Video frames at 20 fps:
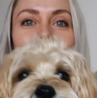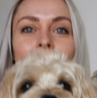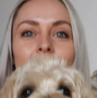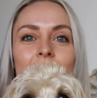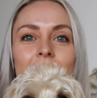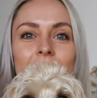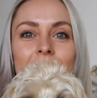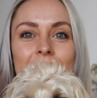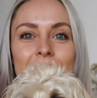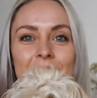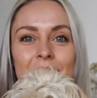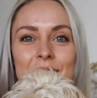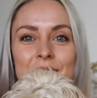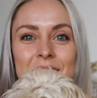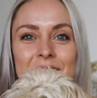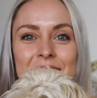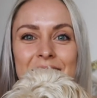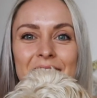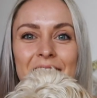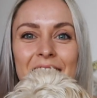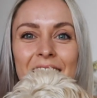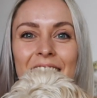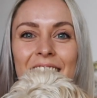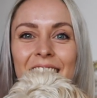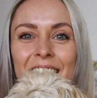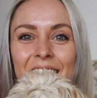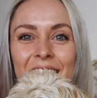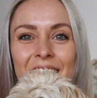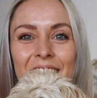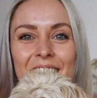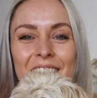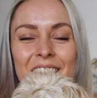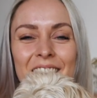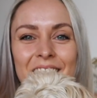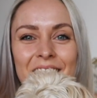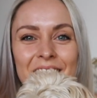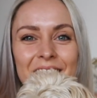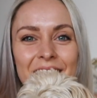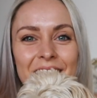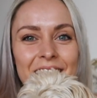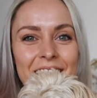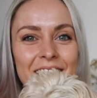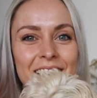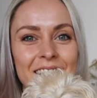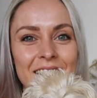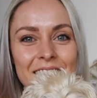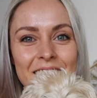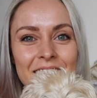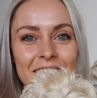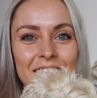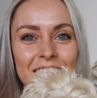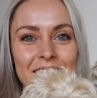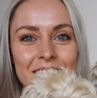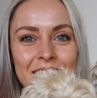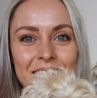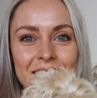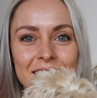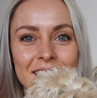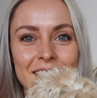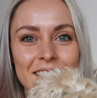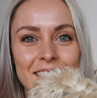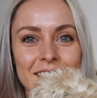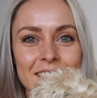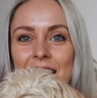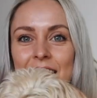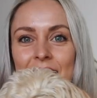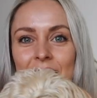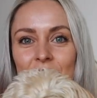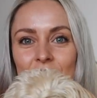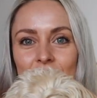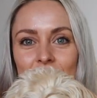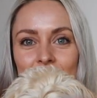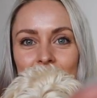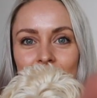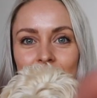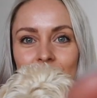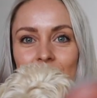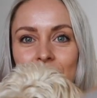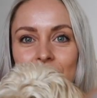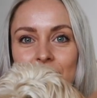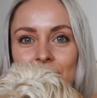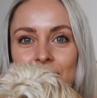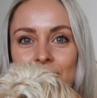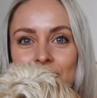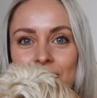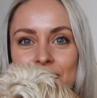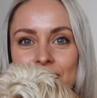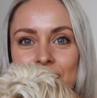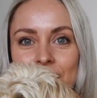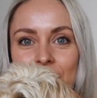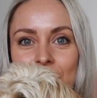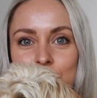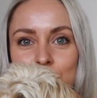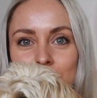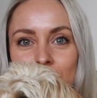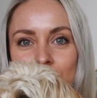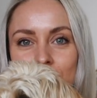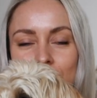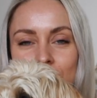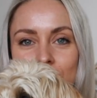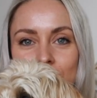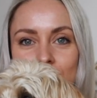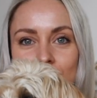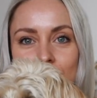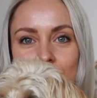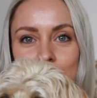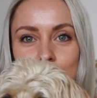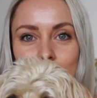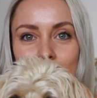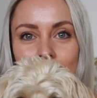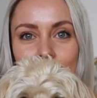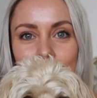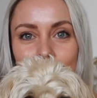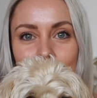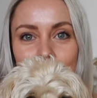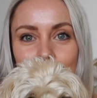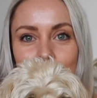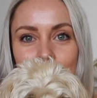Oh, come and say hello. It's here, look. Here, here's the camera. This way.